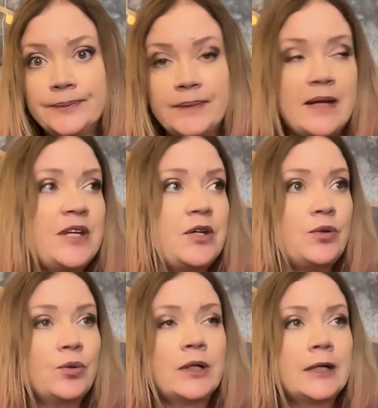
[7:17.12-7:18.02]
Maybe
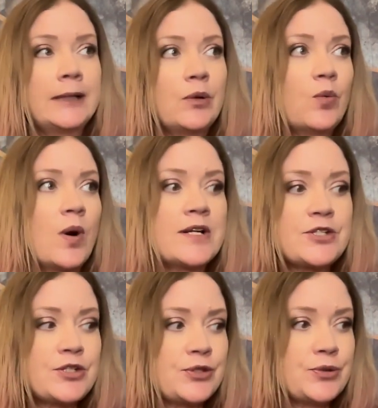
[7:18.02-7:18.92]
you
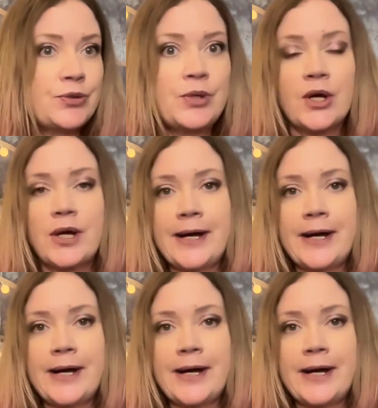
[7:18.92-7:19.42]
want to,